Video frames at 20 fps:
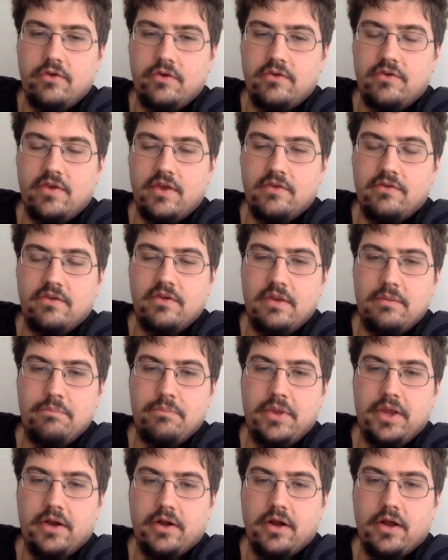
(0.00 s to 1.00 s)
just as an
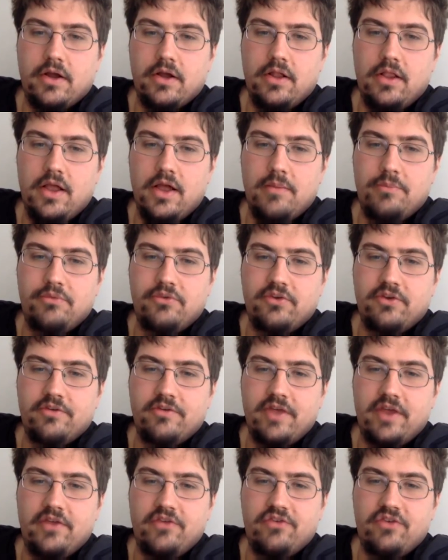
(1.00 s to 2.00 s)
empirical
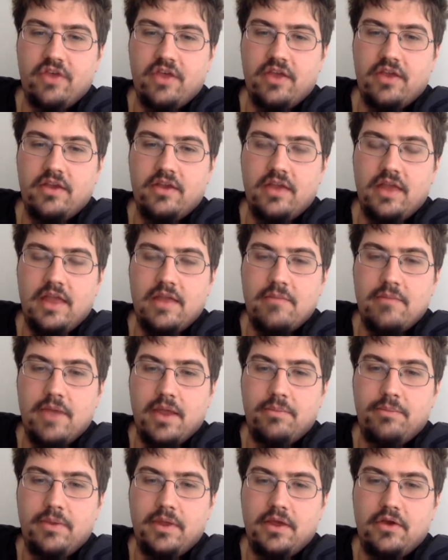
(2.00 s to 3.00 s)
observation, it
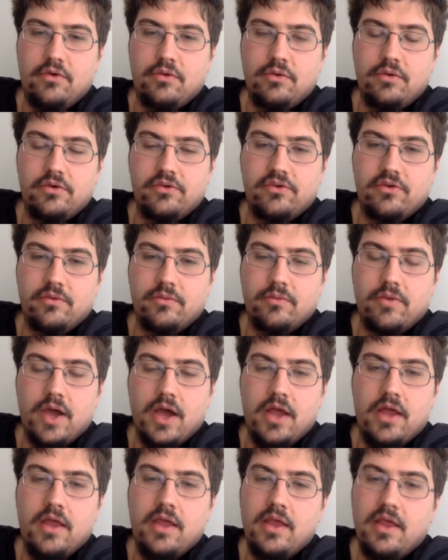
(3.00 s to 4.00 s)
might be cool to
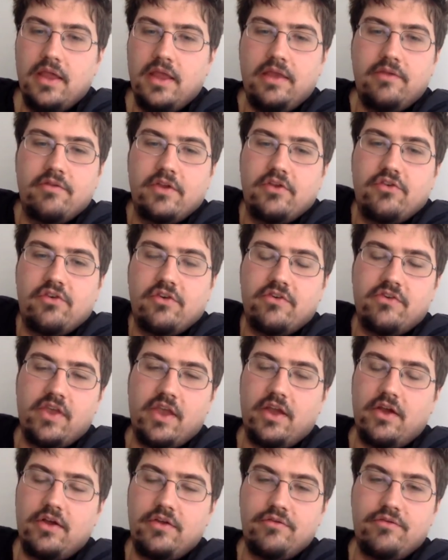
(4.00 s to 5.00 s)
run, even just
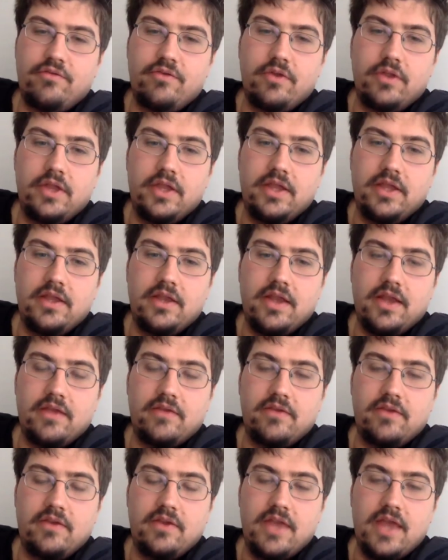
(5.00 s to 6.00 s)
like on fully
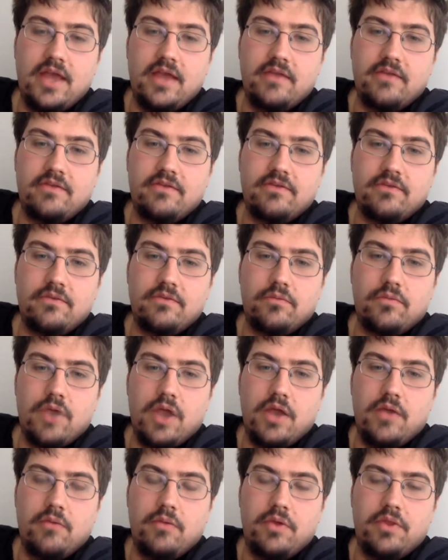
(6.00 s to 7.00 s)
connected nets,
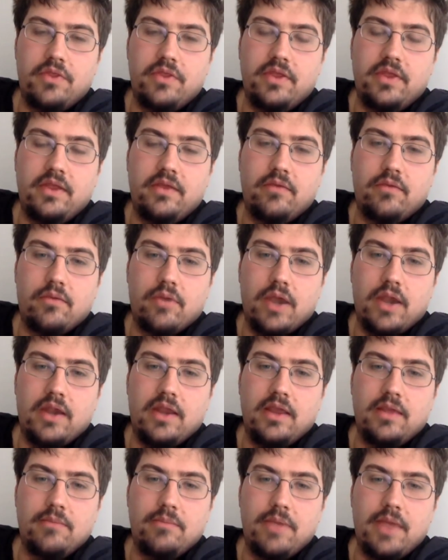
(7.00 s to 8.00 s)
run with
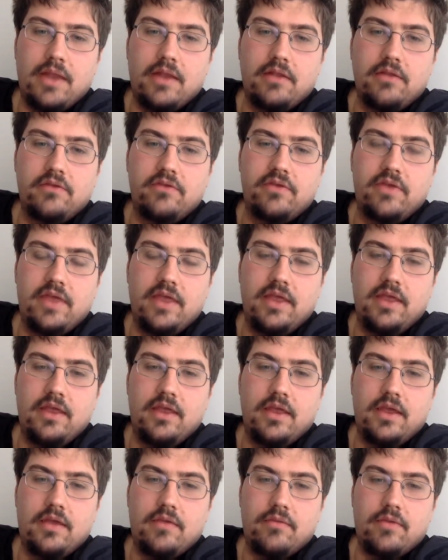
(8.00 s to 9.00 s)
gradient
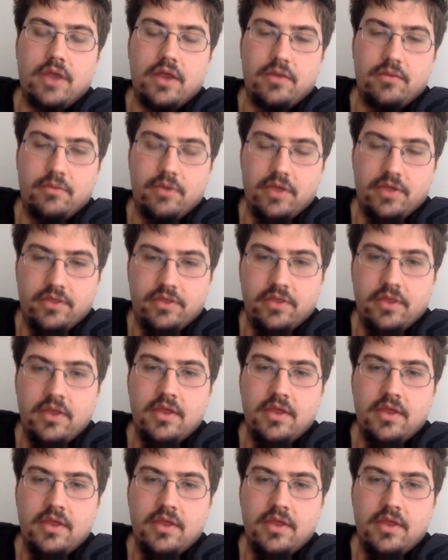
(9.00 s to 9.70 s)
penalty and run with